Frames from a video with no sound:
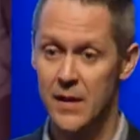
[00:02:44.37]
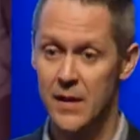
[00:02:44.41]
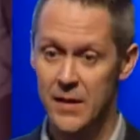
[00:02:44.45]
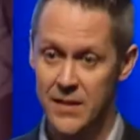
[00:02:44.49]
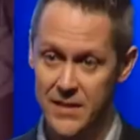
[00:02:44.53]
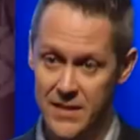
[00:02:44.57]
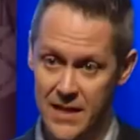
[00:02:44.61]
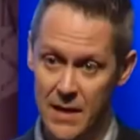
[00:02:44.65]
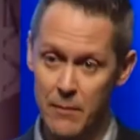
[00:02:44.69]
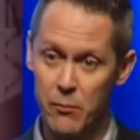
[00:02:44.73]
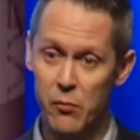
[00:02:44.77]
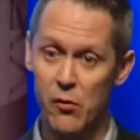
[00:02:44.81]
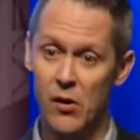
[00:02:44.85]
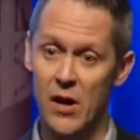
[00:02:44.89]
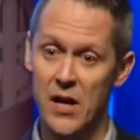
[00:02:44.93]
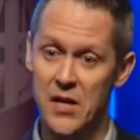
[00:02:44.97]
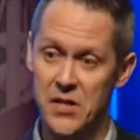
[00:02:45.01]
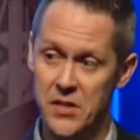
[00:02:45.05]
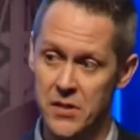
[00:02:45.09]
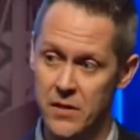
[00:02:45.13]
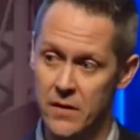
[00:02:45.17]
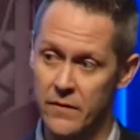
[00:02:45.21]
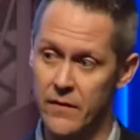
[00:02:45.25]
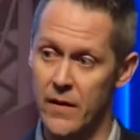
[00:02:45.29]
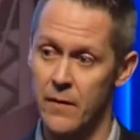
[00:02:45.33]

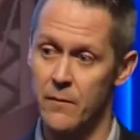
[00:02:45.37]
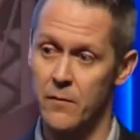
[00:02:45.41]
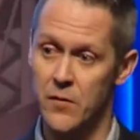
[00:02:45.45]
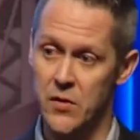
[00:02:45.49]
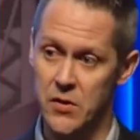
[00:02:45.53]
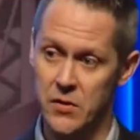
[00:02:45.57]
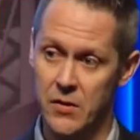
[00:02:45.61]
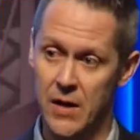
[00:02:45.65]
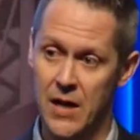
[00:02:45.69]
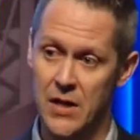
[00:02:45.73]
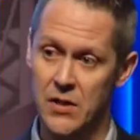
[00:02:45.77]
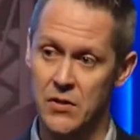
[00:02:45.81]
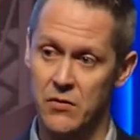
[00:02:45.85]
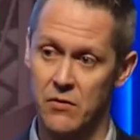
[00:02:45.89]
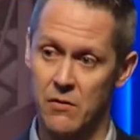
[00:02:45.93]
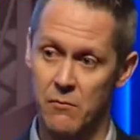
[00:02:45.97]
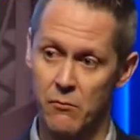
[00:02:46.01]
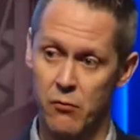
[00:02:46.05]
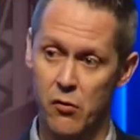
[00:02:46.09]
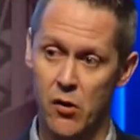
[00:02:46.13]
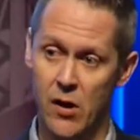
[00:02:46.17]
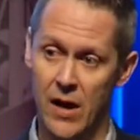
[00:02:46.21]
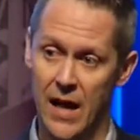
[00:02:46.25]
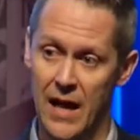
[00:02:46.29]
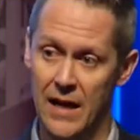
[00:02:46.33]
Separation of infrastructure
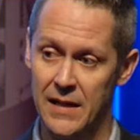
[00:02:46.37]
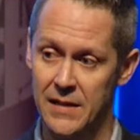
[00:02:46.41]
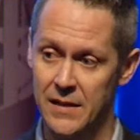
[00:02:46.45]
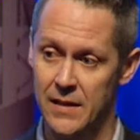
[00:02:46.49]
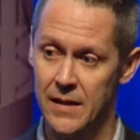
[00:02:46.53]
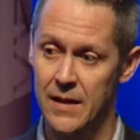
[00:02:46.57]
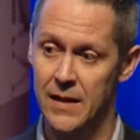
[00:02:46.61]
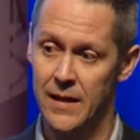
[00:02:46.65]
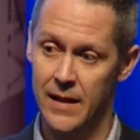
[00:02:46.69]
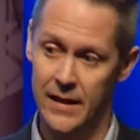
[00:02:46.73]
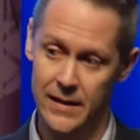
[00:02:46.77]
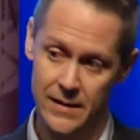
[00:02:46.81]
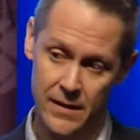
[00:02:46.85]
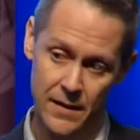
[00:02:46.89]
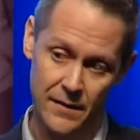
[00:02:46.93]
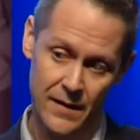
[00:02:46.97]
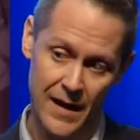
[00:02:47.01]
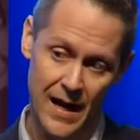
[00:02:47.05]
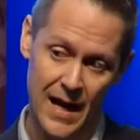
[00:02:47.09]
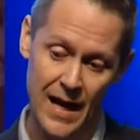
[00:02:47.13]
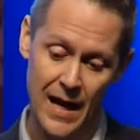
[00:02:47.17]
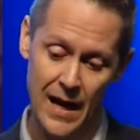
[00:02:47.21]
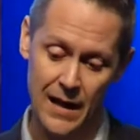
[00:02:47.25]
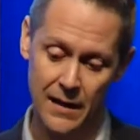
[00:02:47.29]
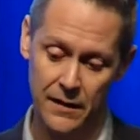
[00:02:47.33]
and product is at the
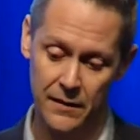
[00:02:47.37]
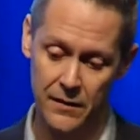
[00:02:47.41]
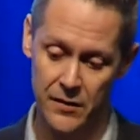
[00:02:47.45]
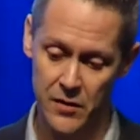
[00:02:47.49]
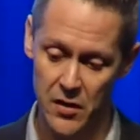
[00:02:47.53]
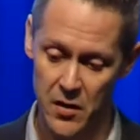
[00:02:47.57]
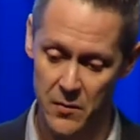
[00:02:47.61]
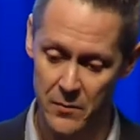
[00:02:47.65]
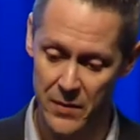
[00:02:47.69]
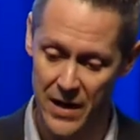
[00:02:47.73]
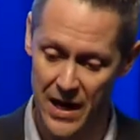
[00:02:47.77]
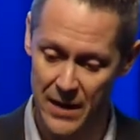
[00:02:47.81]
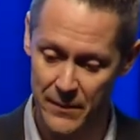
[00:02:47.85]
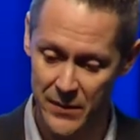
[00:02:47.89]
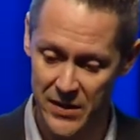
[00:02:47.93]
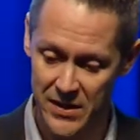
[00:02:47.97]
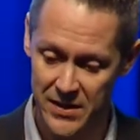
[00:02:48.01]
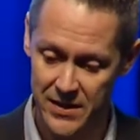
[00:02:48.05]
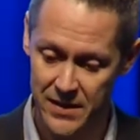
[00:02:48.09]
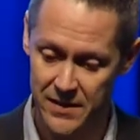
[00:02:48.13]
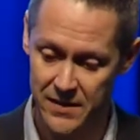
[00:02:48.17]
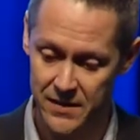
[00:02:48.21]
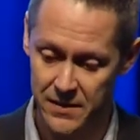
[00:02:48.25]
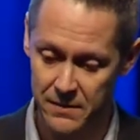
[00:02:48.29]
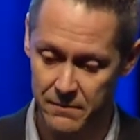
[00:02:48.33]
heart of the new payment
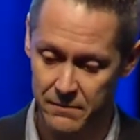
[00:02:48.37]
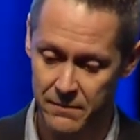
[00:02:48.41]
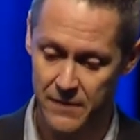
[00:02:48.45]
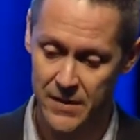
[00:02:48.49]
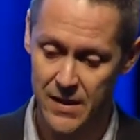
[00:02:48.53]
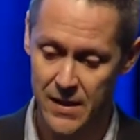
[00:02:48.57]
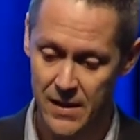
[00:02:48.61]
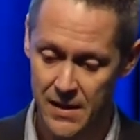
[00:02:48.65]
system.